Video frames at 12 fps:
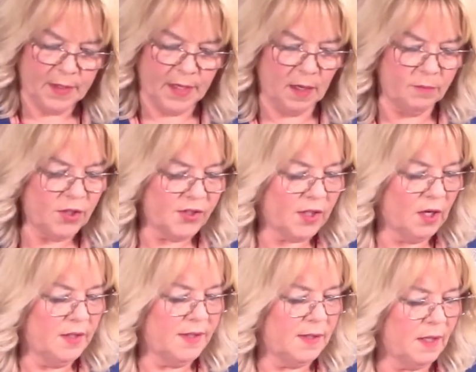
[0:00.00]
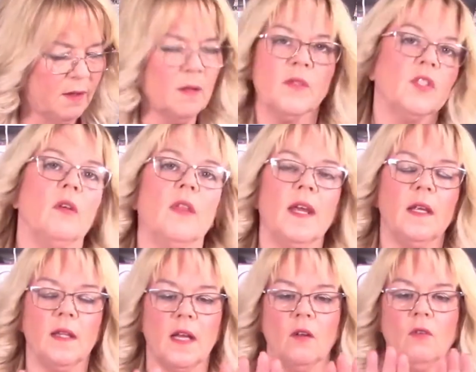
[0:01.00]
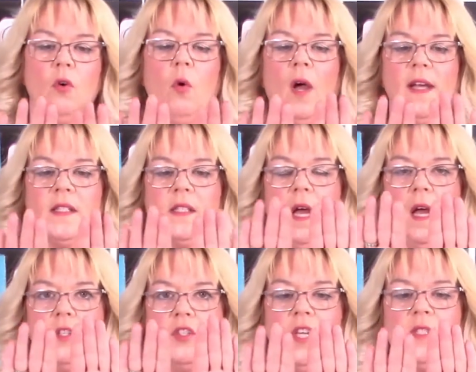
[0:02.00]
and I'm just going to sit them so they don't quite touch.